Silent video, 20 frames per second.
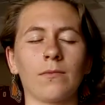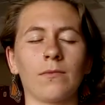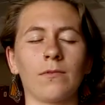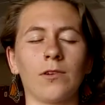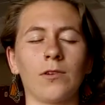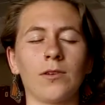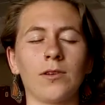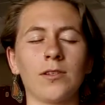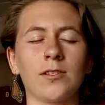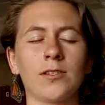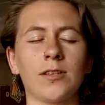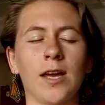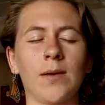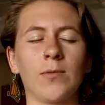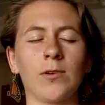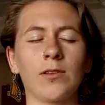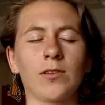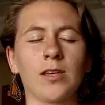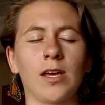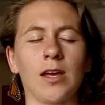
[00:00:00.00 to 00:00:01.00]
notice
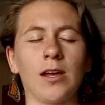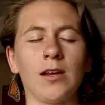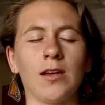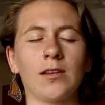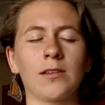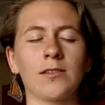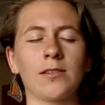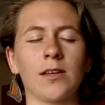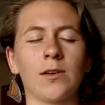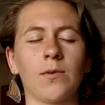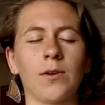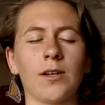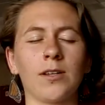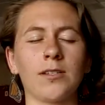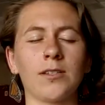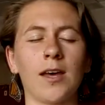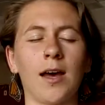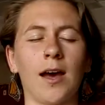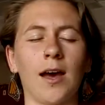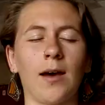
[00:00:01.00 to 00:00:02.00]
simultaneously what
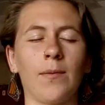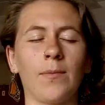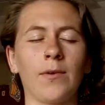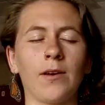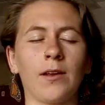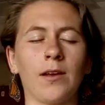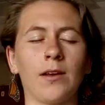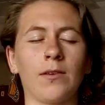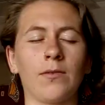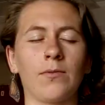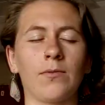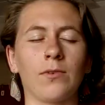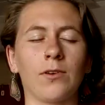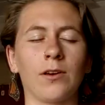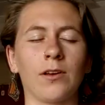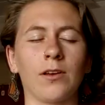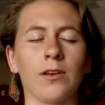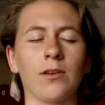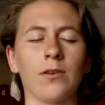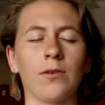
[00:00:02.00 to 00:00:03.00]
is happening
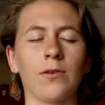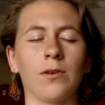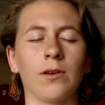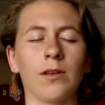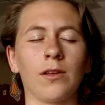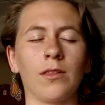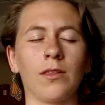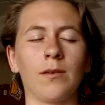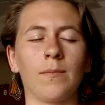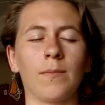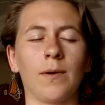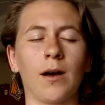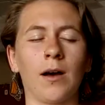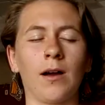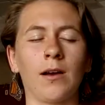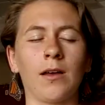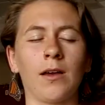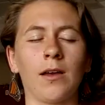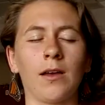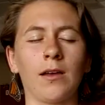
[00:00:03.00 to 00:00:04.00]
for you in the
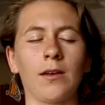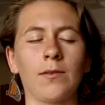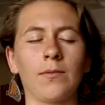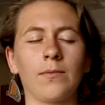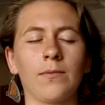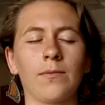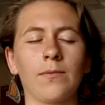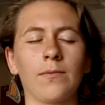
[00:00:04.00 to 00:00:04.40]
body.